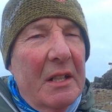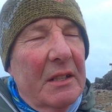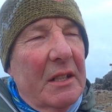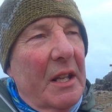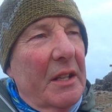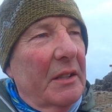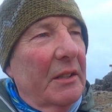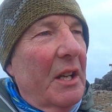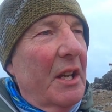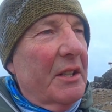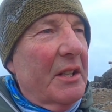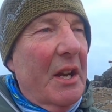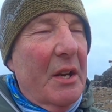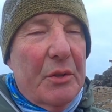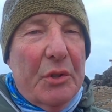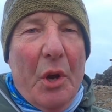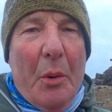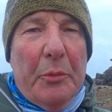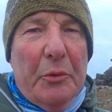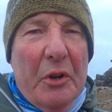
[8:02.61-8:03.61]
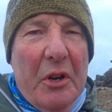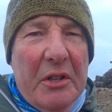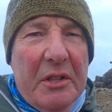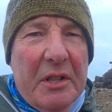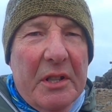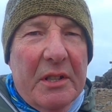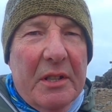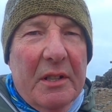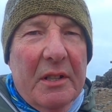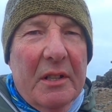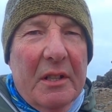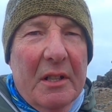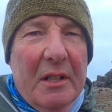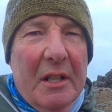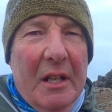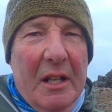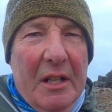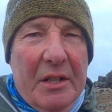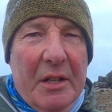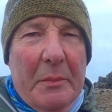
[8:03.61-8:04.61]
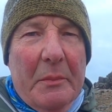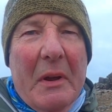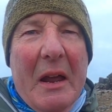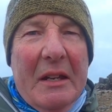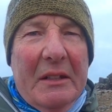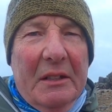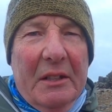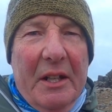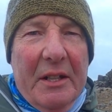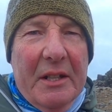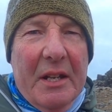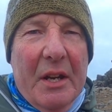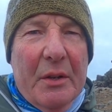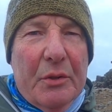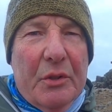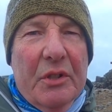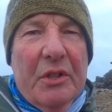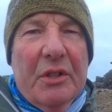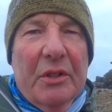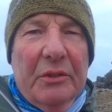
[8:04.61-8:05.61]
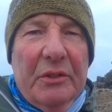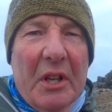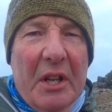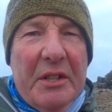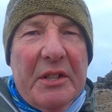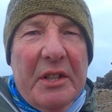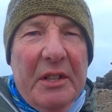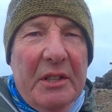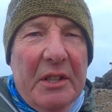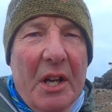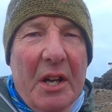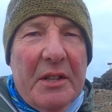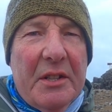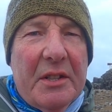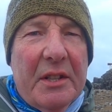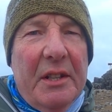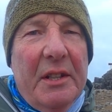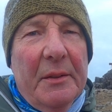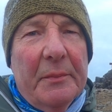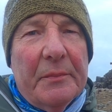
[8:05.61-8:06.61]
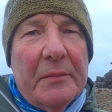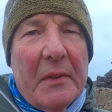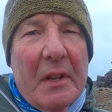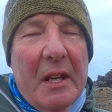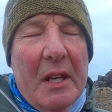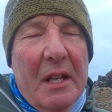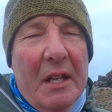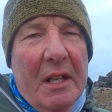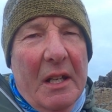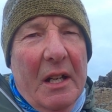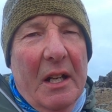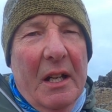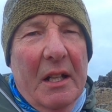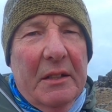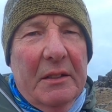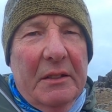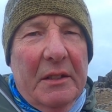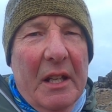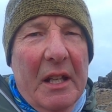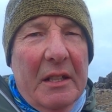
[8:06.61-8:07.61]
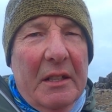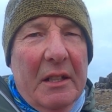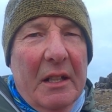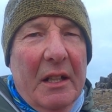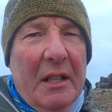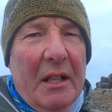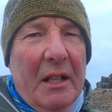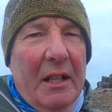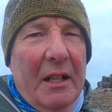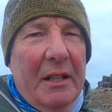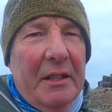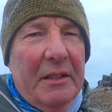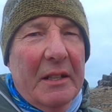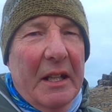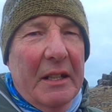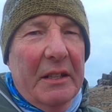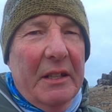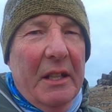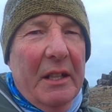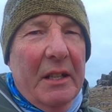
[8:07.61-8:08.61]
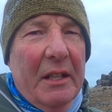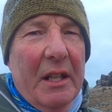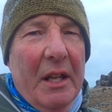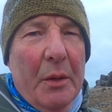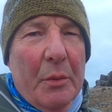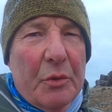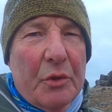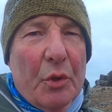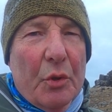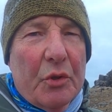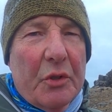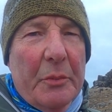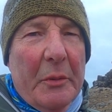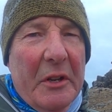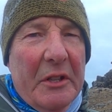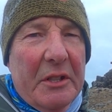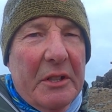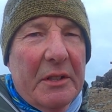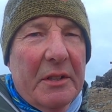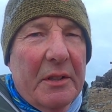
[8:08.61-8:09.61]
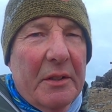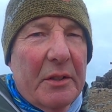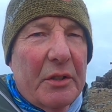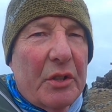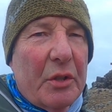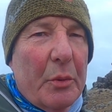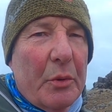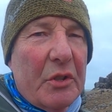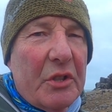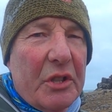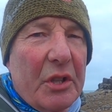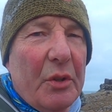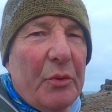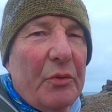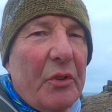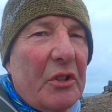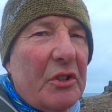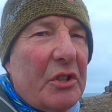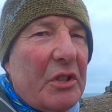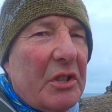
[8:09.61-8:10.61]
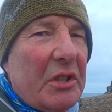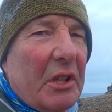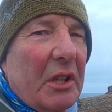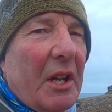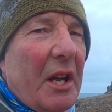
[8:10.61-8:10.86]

Now, the lighthouse operated as a manned lighthouse until 1990, and then in that year it was automated, so it still runs as a